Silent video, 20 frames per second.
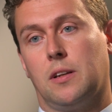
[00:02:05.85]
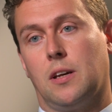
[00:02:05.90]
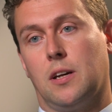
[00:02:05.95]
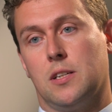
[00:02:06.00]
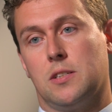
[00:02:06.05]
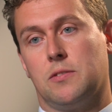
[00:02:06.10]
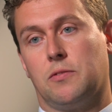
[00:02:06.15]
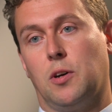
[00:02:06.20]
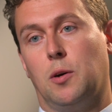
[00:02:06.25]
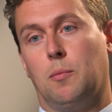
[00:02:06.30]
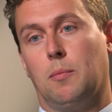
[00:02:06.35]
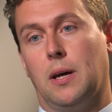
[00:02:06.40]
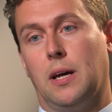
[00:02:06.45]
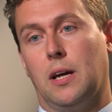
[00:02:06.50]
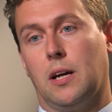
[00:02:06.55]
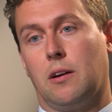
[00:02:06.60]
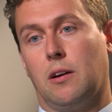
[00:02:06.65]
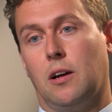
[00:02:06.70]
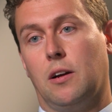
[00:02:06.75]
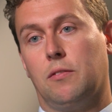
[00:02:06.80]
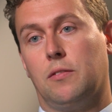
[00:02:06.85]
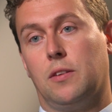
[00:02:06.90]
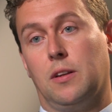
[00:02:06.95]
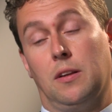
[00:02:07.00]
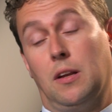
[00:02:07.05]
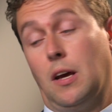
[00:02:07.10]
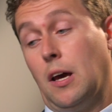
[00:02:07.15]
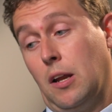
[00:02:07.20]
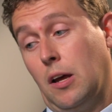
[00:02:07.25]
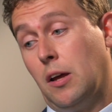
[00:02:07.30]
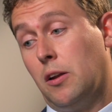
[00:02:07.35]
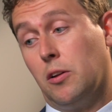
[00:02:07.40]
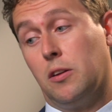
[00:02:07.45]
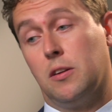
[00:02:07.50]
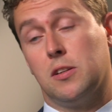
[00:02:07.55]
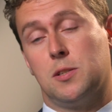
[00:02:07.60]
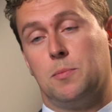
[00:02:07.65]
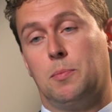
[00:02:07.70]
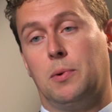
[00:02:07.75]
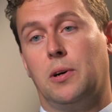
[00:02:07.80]
kinds of combat aircraft and
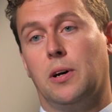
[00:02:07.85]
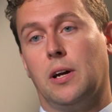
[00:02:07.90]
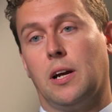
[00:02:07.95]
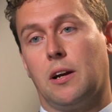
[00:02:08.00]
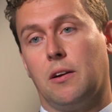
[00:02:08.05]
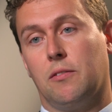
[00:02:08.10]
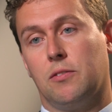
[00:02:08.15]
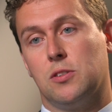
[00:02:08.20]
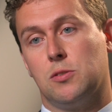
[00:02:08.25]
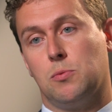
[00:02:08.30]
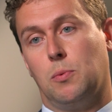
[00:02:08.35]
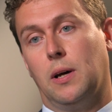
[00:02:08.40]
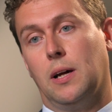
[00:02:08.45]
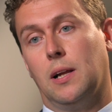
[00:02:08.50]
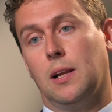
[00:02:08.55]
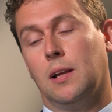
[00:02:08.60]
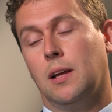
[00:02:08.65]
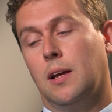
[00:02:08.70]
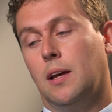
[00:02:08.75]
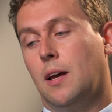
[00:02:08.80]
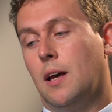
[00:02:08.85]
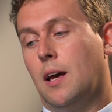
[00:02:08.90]
other support aircraft as well.